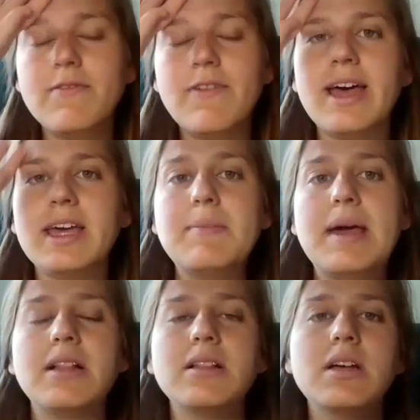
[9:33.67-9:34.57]
via
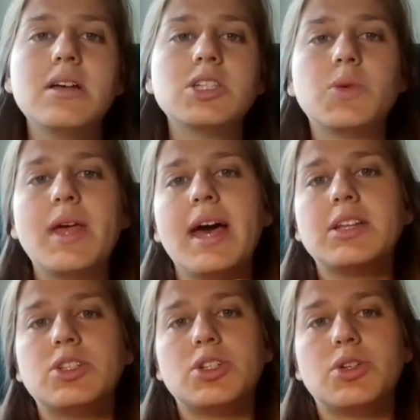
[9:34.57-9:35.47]
email. So we
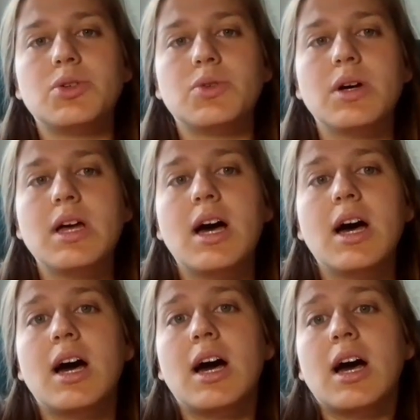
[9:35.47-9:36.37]
had to
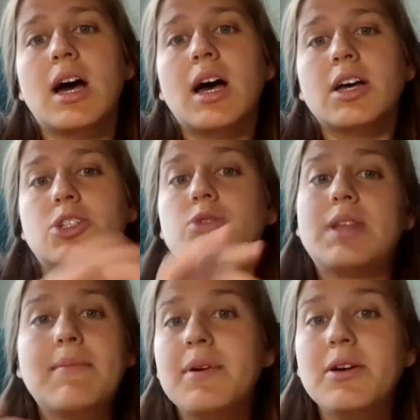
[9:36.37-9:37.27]

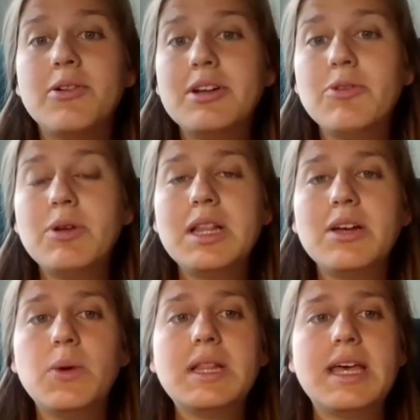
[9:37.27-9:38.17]
do them really,
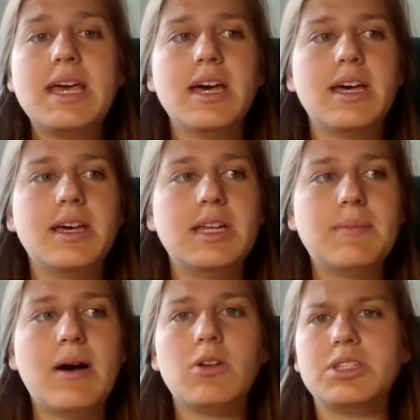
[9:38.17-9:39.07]
really quickly
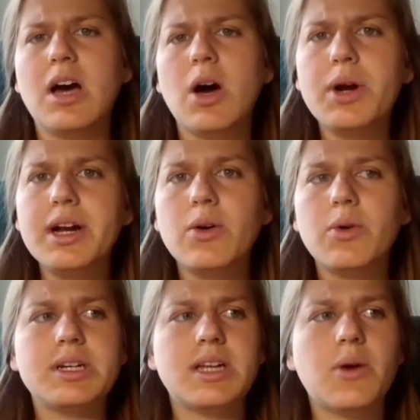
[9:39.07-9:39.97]
in about an hour
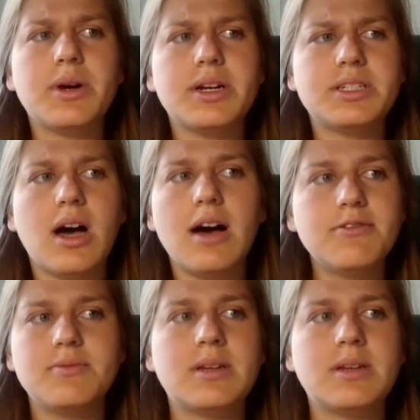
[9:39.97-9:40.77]
or an hour and a half.